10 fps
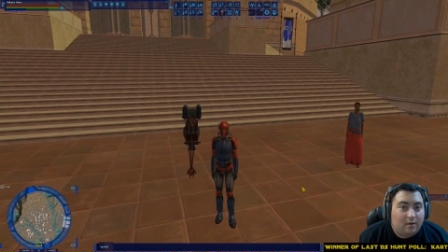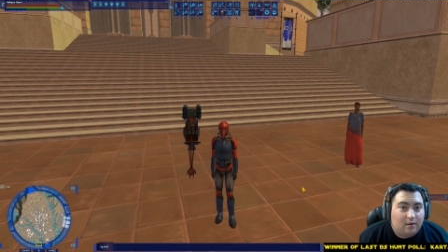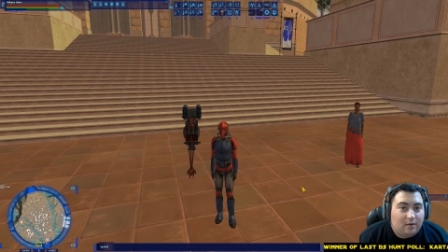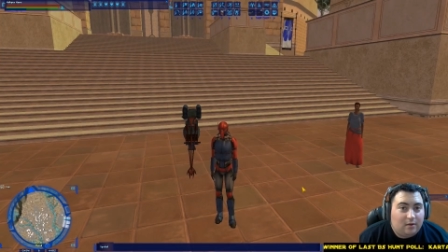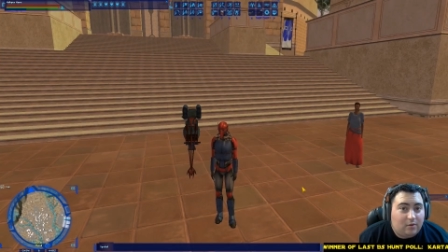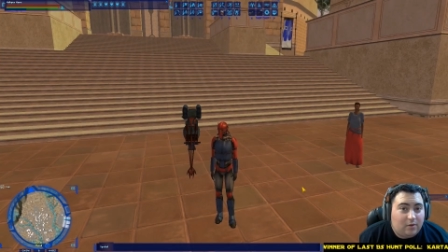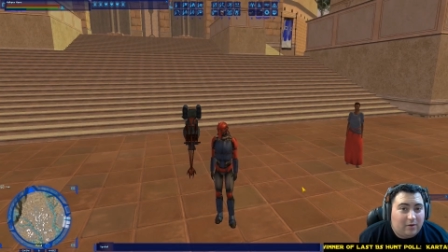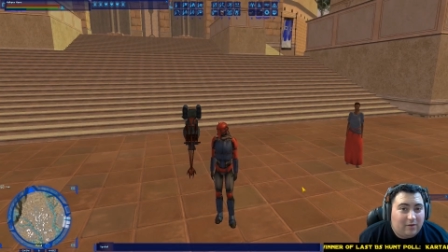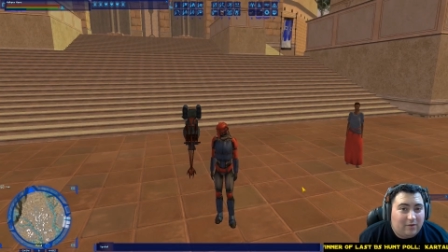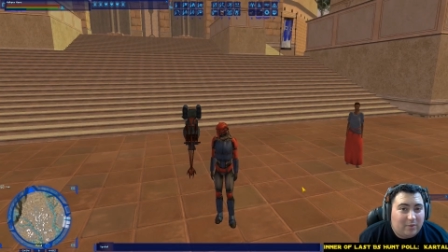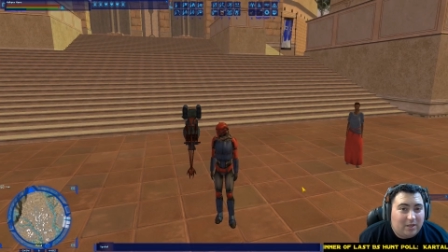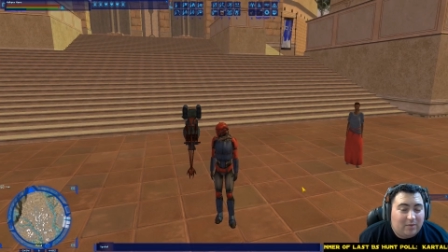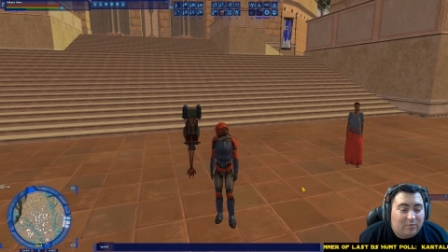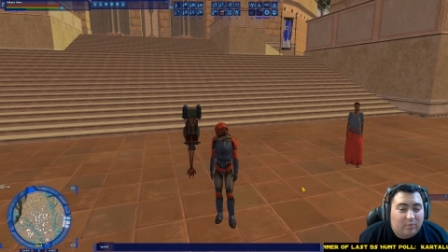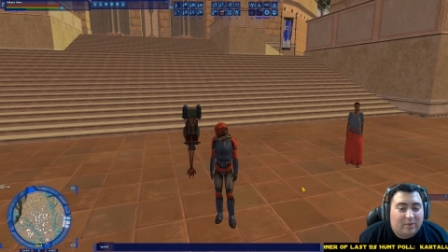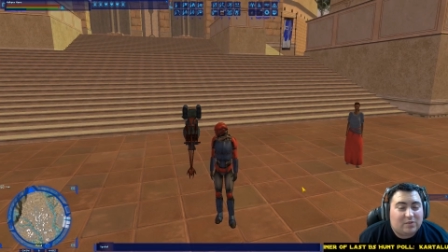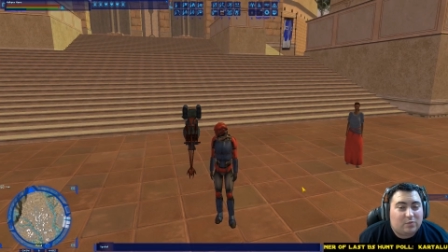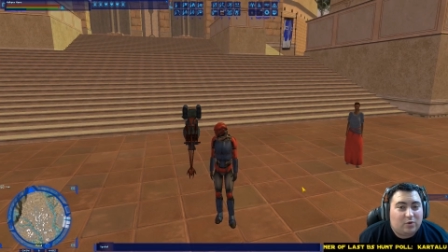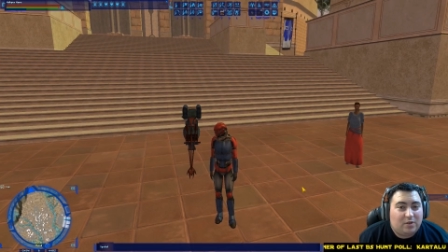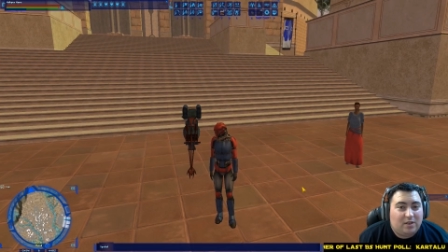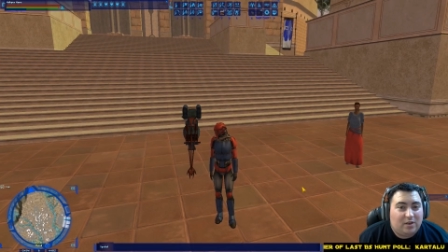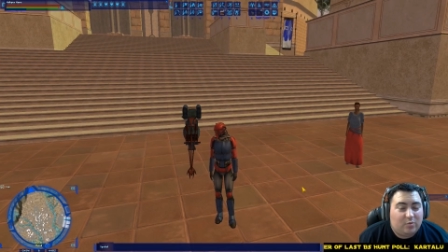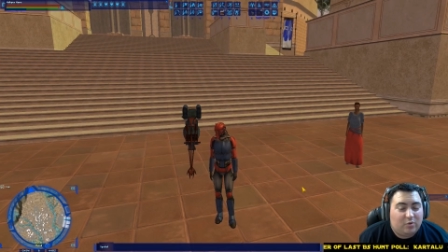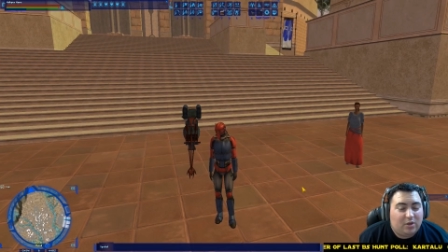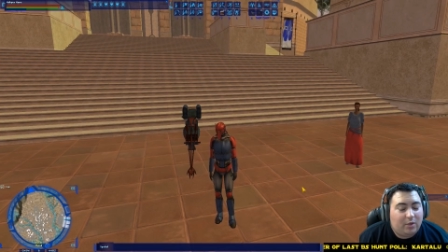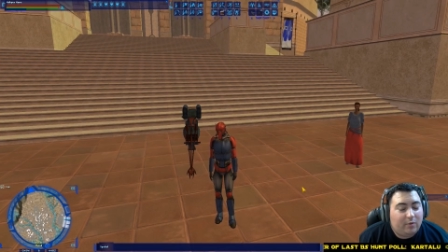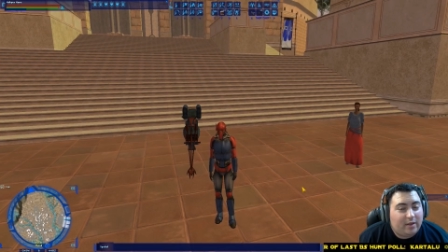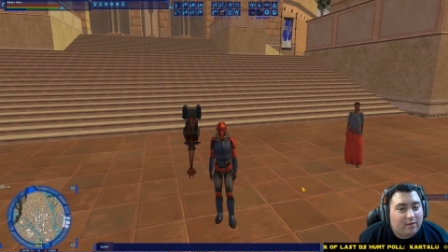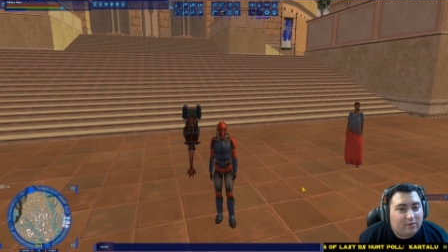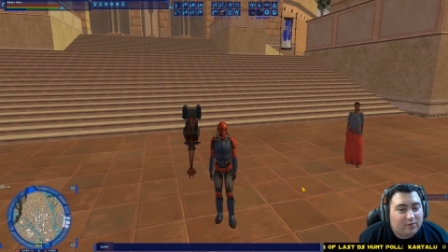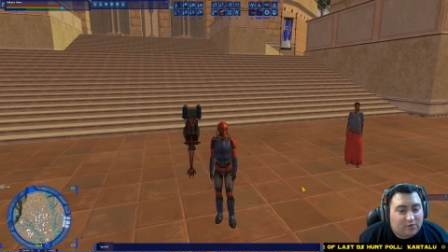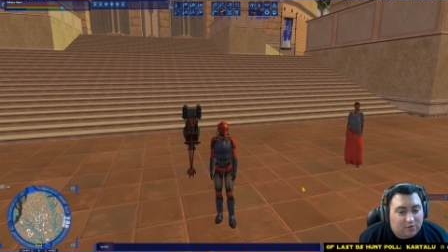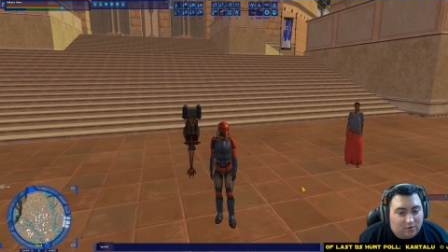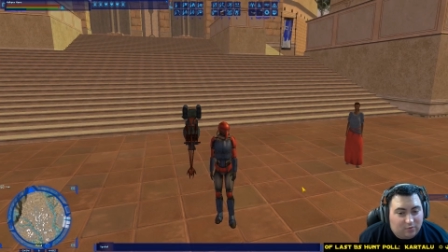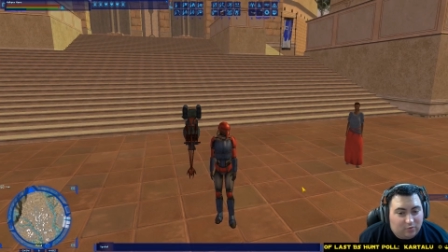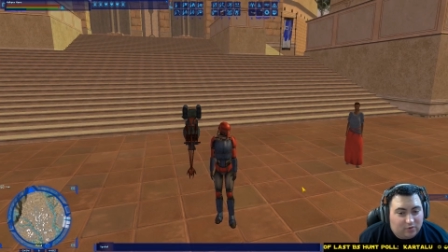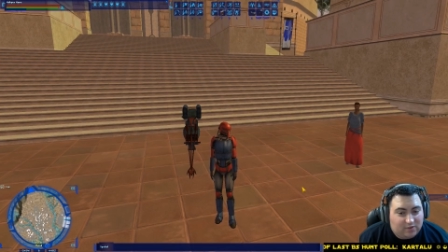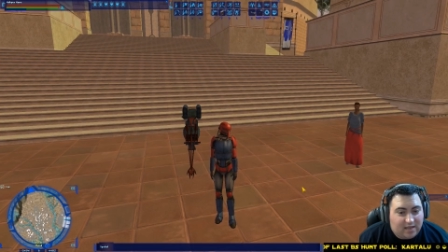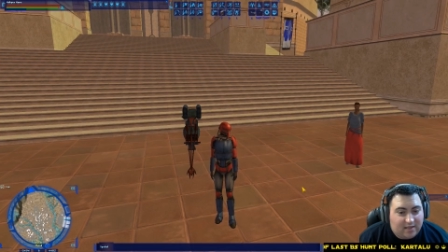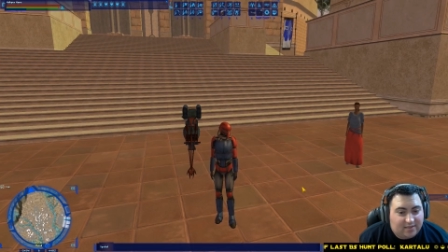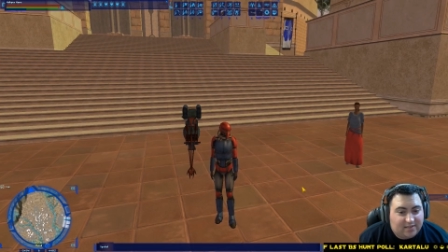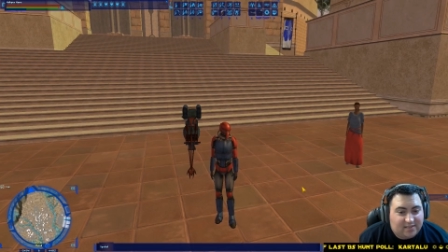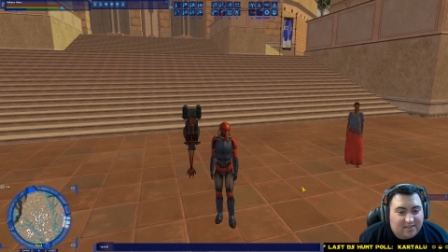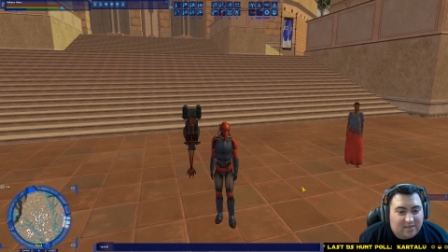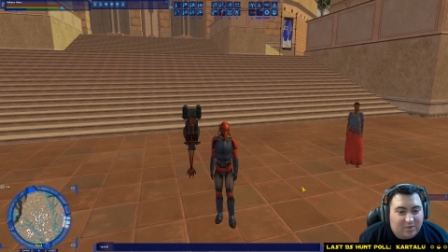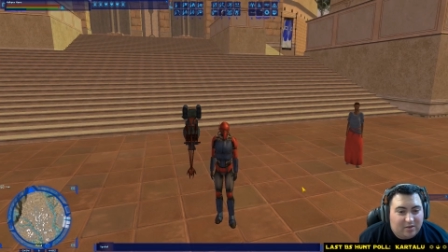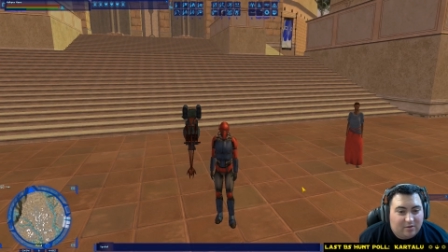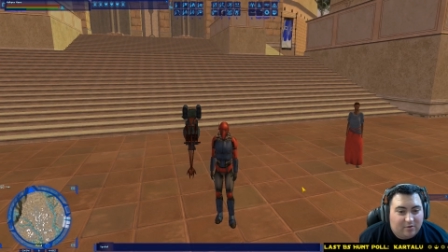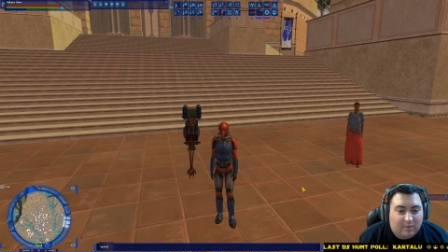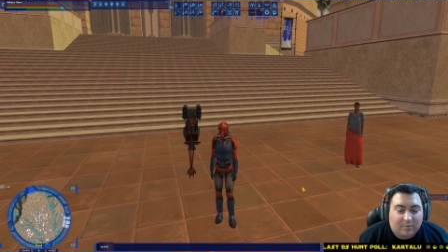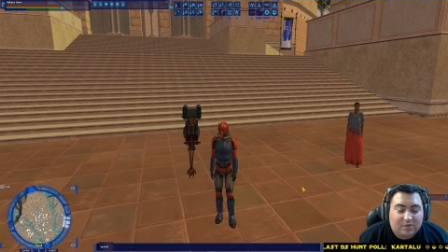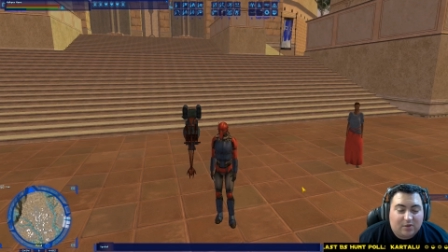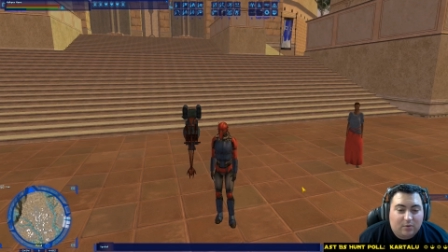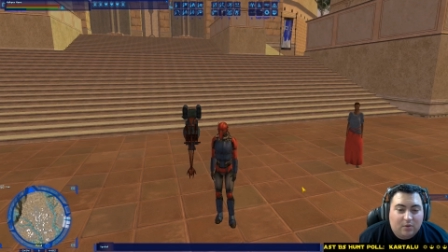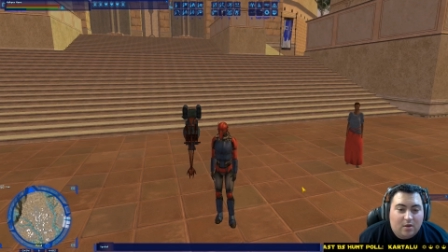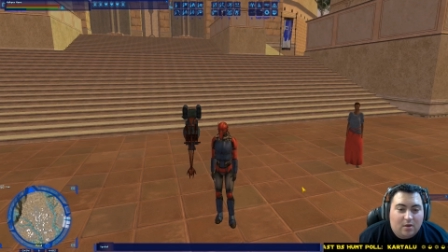Hello there everybody, Mobyus1 here, bringing you another Star Wars Galaxies emulator episode.